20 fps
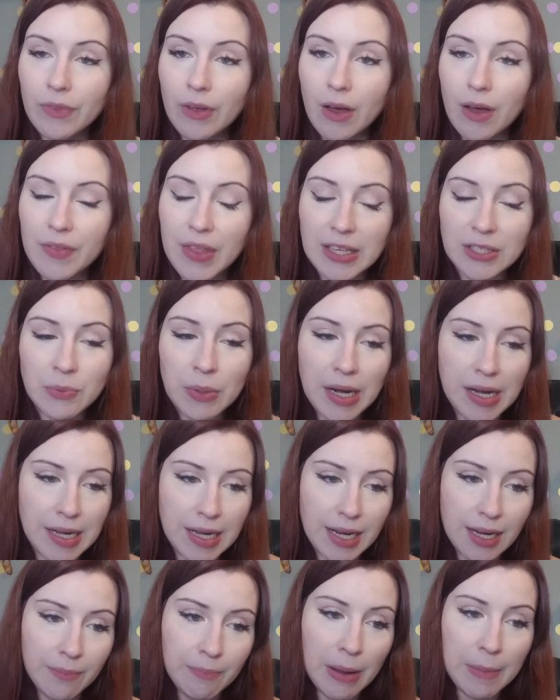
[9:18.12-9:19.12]
that's what I
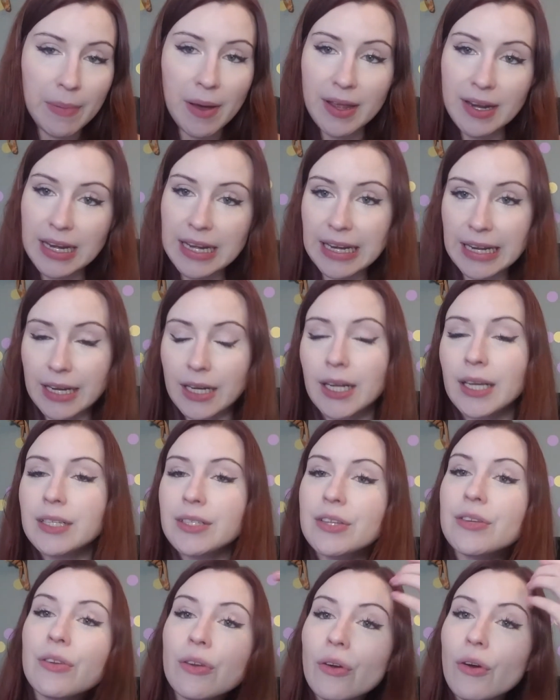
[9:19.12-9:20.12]
need, my body needed
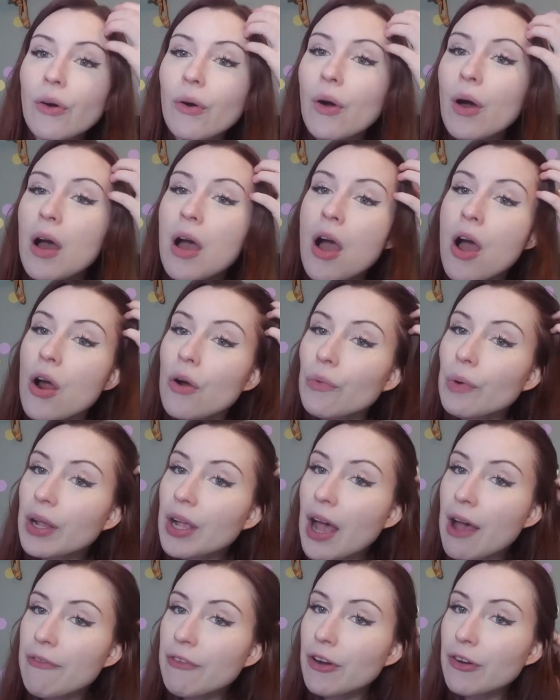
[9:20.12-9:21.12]
to
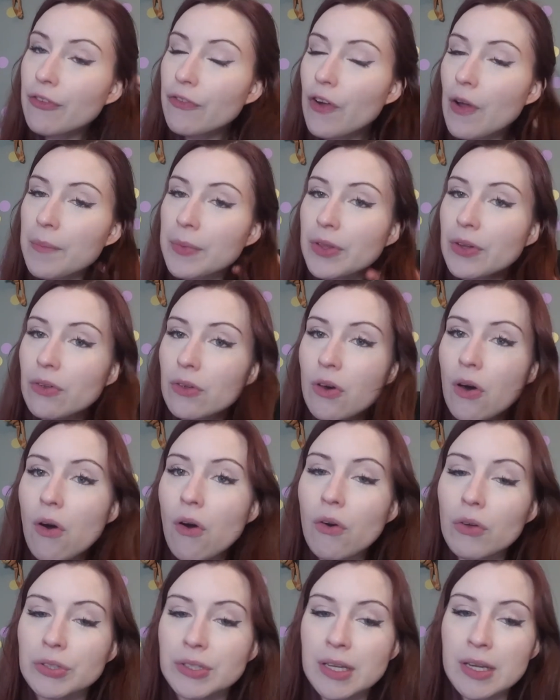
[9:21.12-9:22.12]
recover from a little
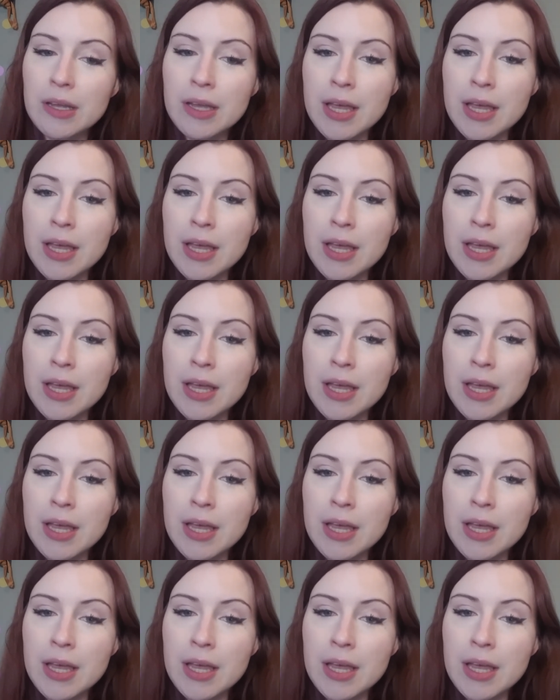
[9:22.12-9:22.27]
cold.